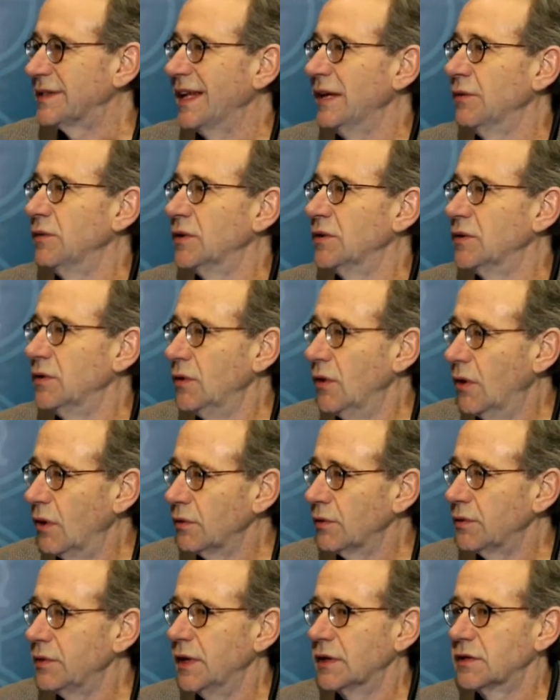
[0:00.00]
they would
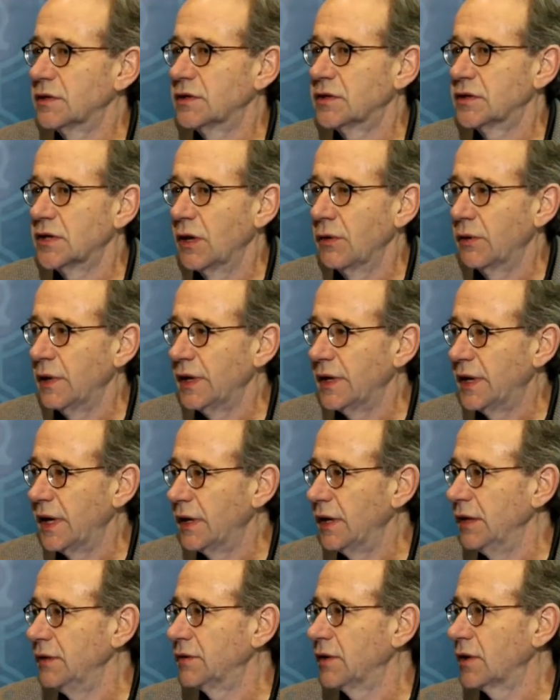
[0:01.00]
not necessarily get
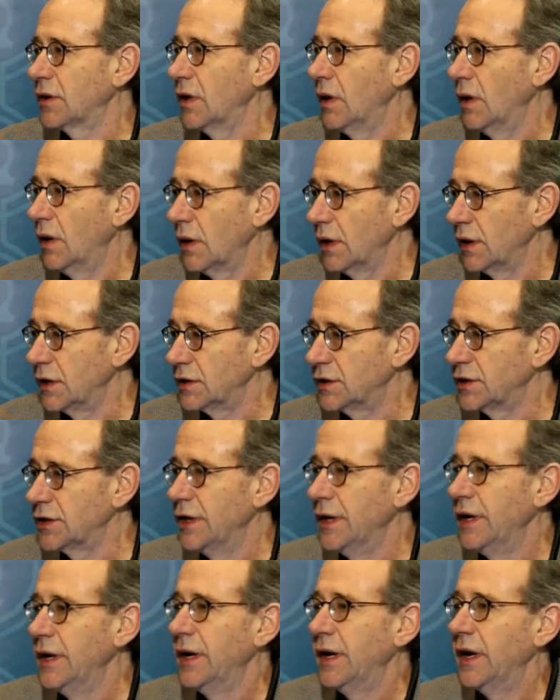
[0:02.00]
into college.